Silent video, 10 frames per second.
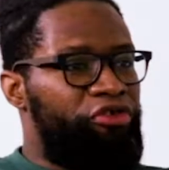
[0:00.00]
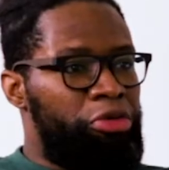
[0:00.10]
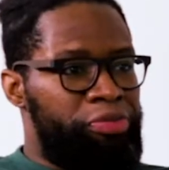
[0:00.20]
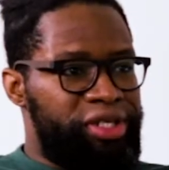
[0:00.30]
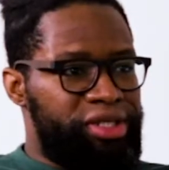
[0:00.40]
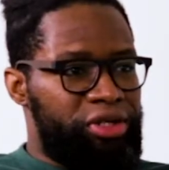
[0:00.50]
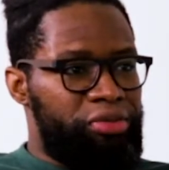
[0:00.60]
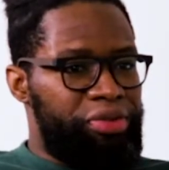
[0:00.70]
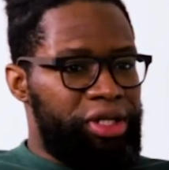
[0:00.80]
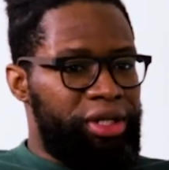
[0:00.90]
for a mobility
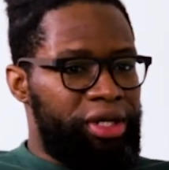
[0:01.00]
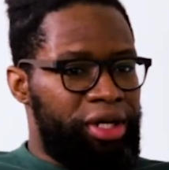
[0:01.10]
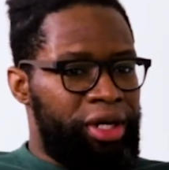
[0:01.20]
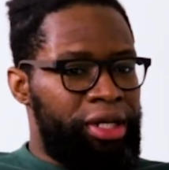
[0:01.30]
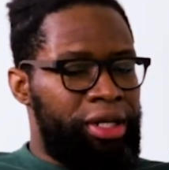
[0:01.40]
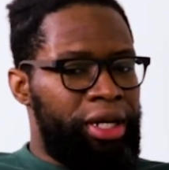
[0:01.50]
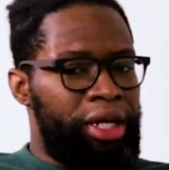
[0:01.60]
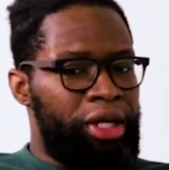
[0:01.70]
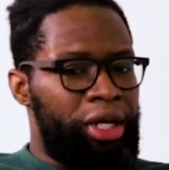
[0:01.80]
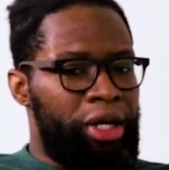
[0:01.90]
company and
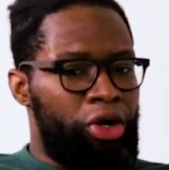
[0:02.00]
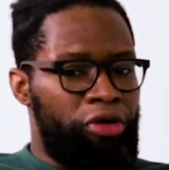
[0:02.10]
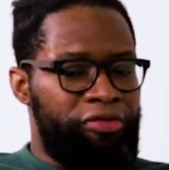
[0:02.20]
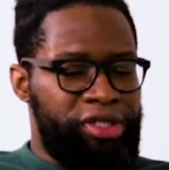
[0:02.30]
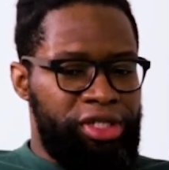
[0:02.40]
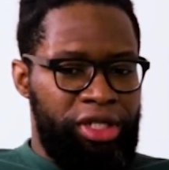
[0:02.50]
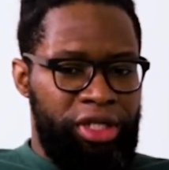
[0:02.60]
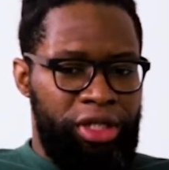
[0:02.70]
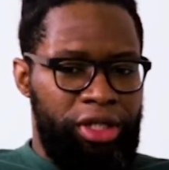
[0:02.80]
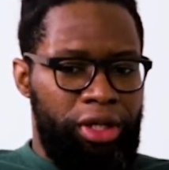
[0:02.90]
I
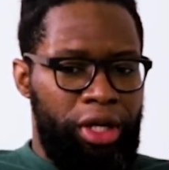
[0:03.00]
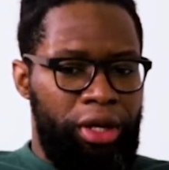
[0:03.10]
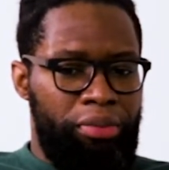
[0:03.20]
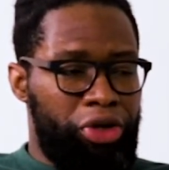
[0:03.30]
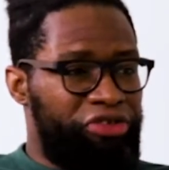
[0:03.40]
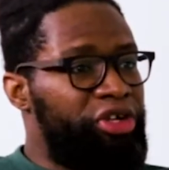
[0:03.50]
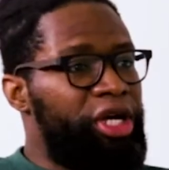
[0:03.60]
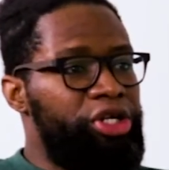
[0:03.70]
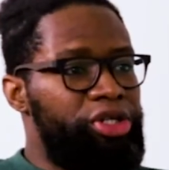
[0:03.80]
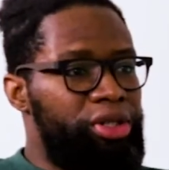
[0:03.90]
oversee
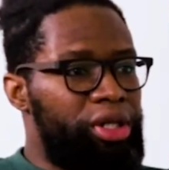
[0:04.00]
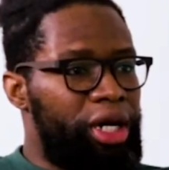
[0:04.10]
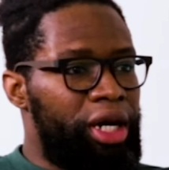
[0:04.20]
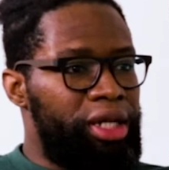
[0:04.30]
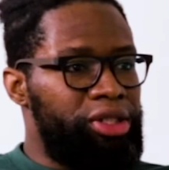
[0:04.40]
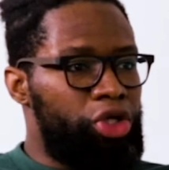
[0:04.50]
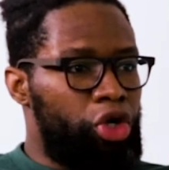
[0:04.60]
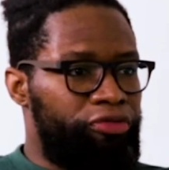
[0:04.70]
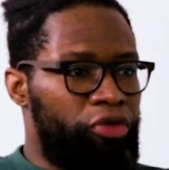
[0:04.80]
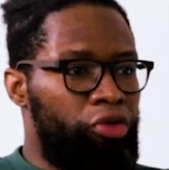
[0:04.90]
modification and
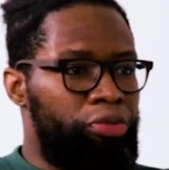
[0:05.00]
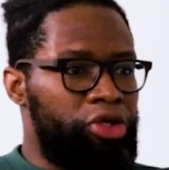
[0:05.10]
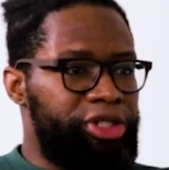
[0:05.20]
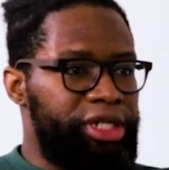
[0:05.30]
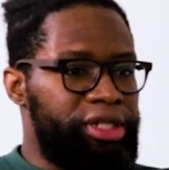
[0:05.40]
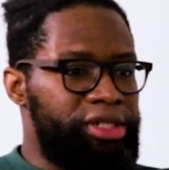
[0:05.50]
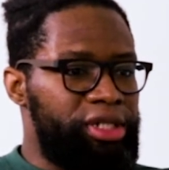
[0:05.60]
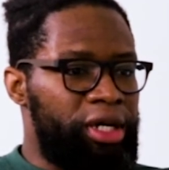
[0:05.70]
overhaul projects